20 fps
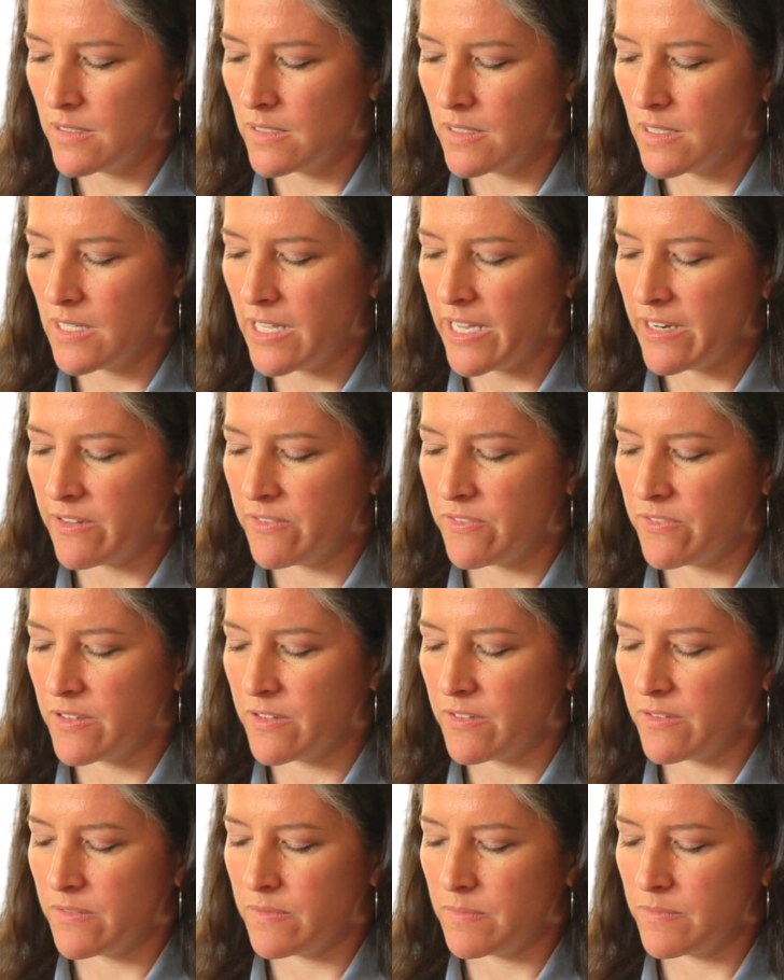A lot of
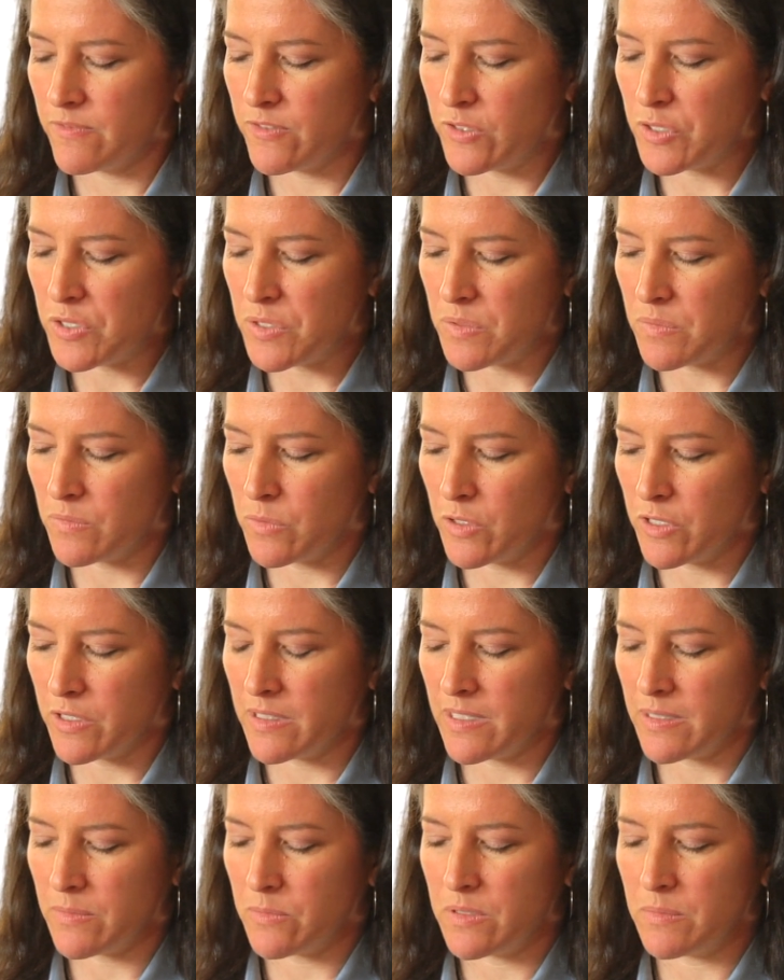the first work
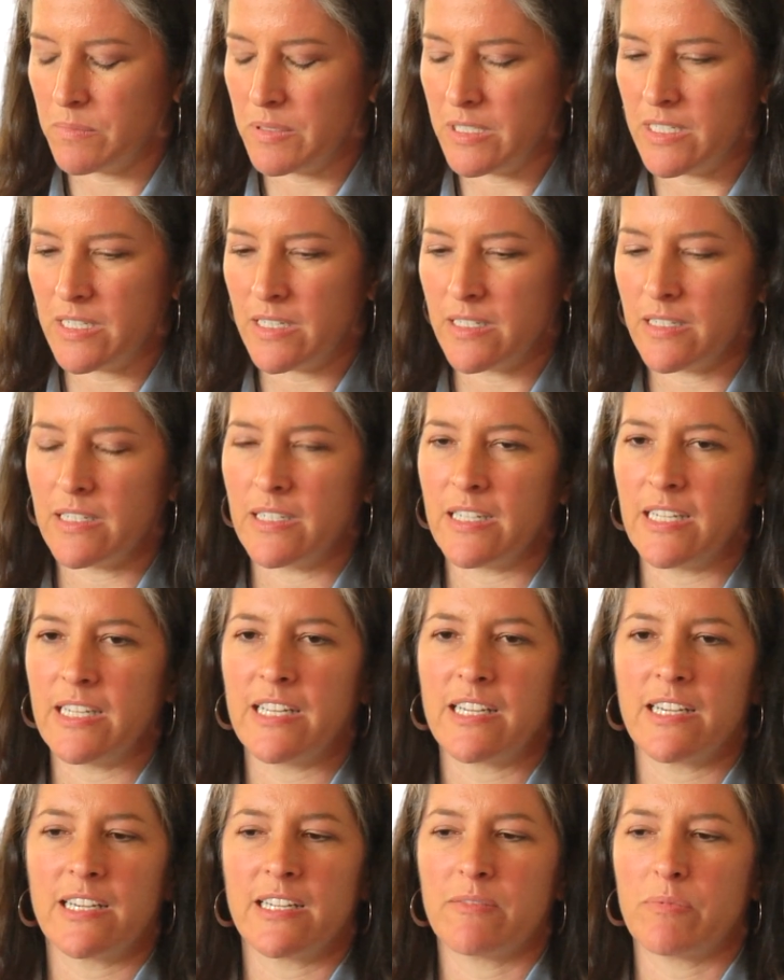that would be done in any
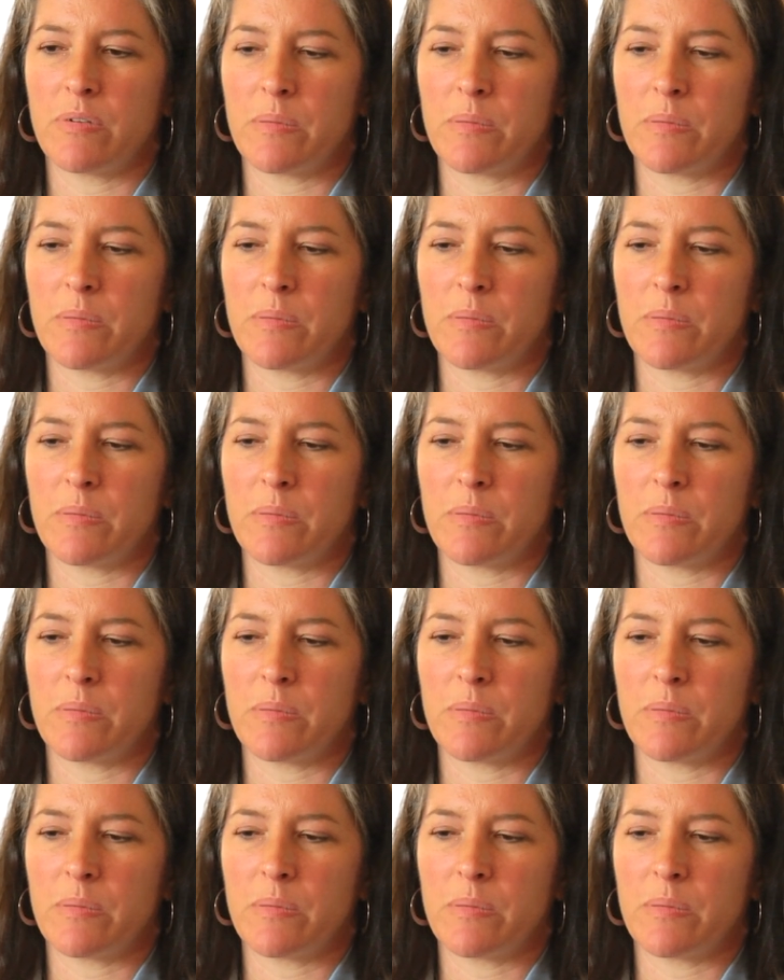kind of